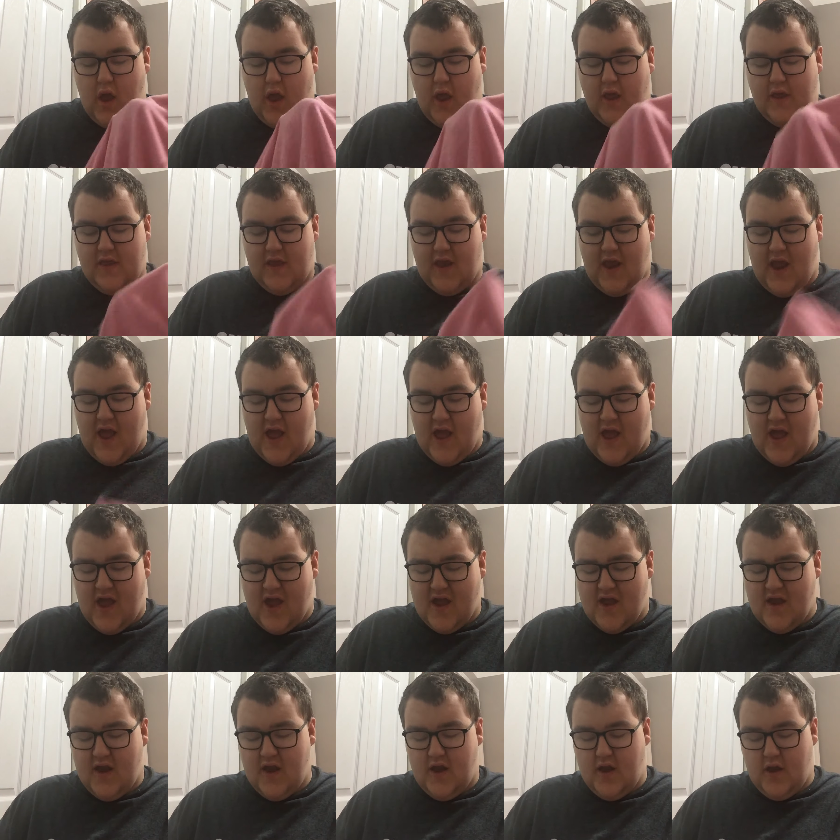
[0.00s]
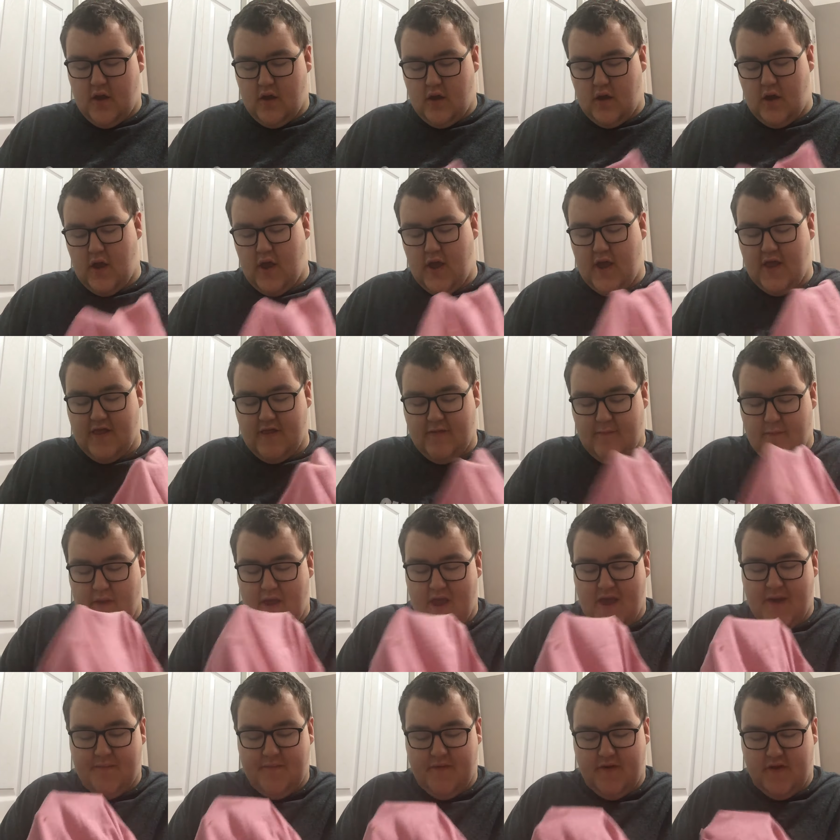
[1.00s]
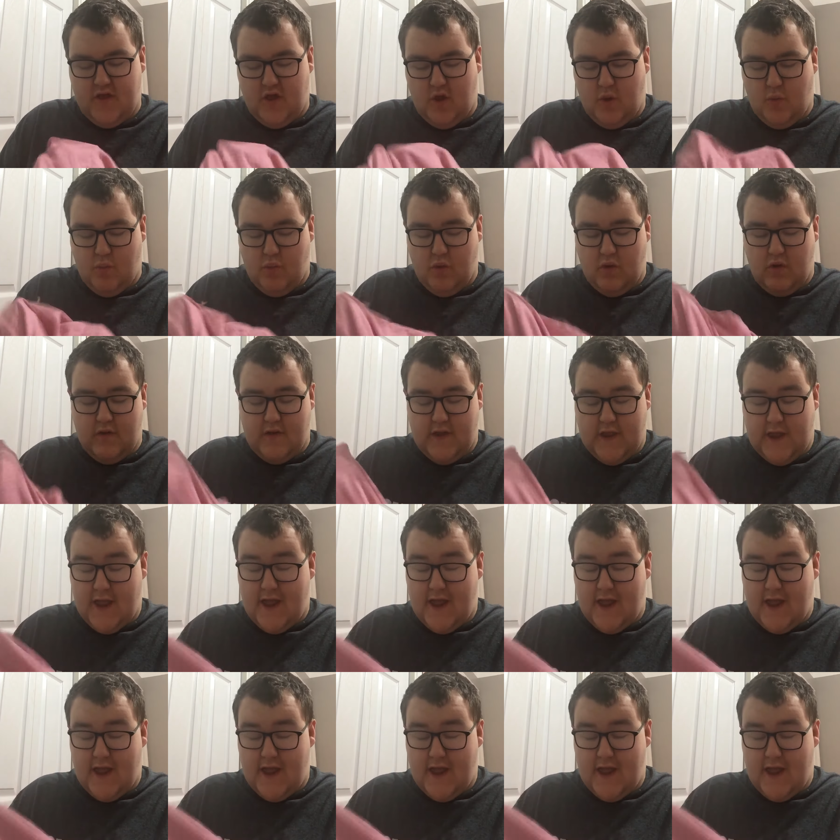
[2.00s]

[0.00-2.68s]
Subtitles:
He's like, I had the map. He's like, where is